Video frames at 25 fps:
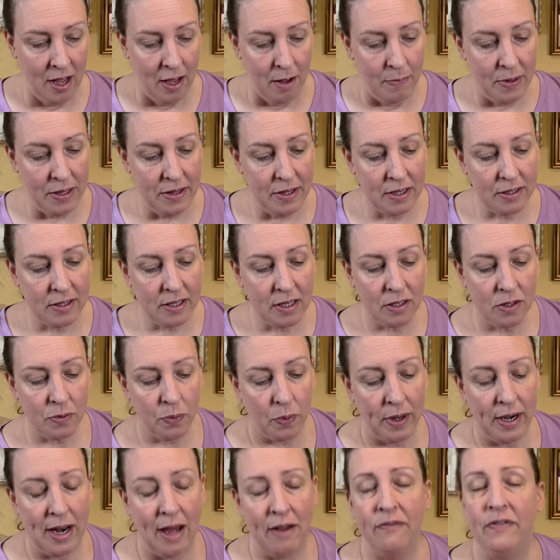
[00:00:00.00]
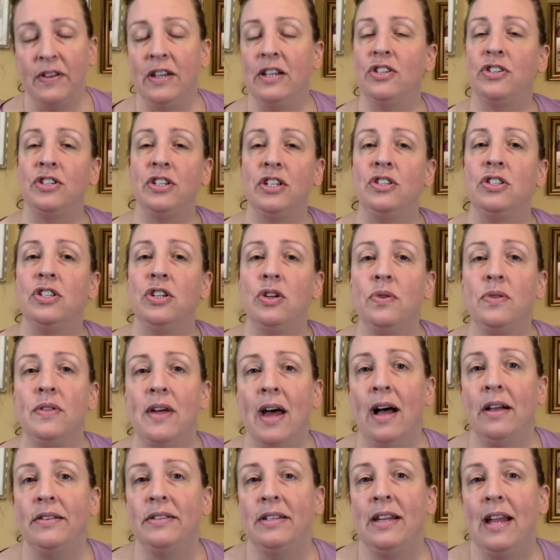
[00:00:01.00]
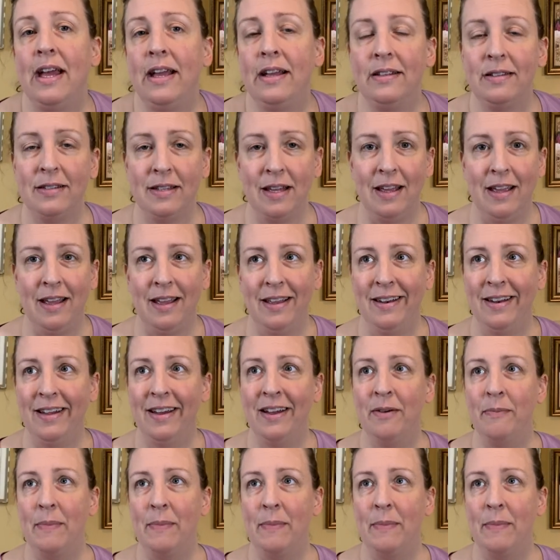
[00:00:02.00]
But this is one I finished in 2018.